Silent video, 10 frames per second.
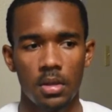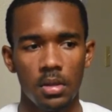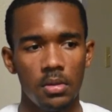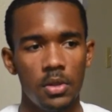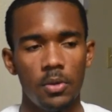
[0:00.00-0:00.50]

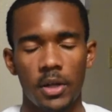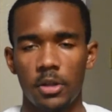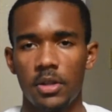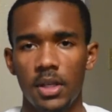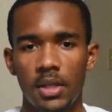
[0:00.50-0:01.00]
you do
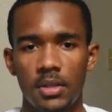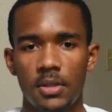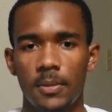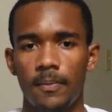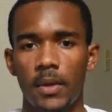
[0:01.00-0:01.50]
other
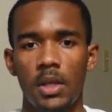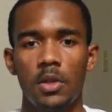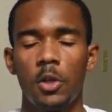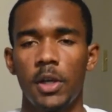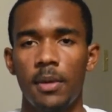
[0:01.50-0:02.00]
things, and
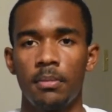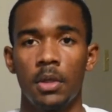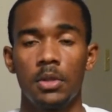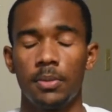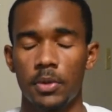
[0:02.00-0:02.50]
you create
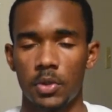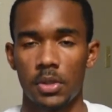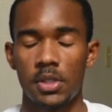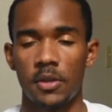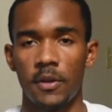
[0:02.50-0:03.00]
multiple
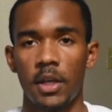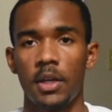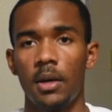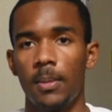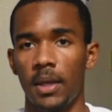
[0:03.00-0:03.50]
sources of
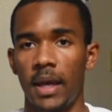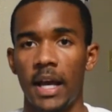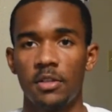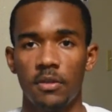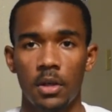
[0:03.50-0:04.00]
income and
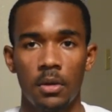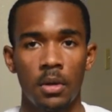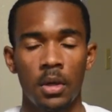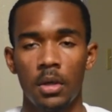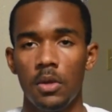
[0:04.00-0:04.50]
cash flow,